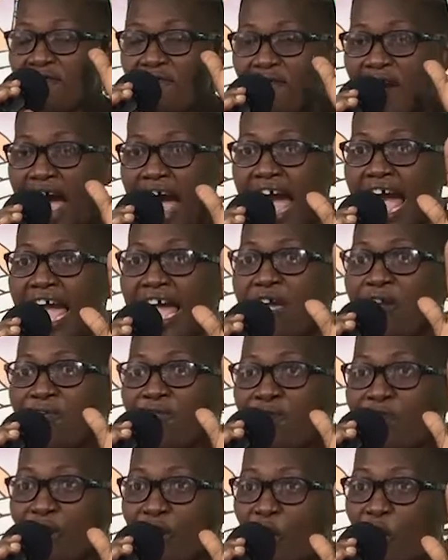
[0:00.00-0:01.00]
Five
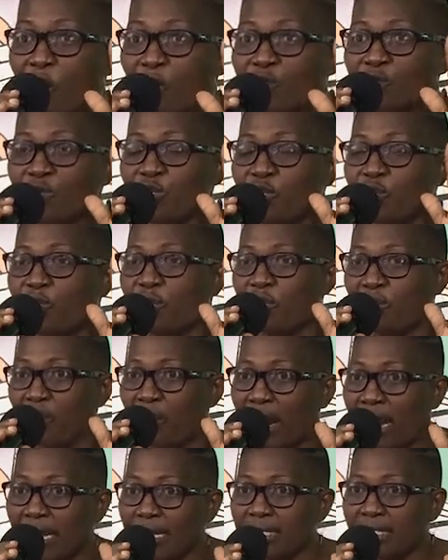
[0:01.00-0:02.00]
loaves of
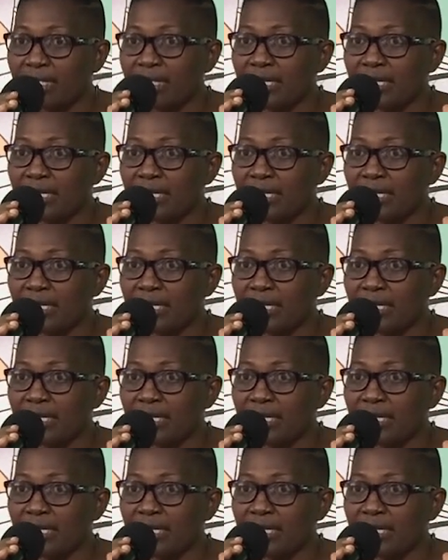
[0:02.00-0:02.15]
bread.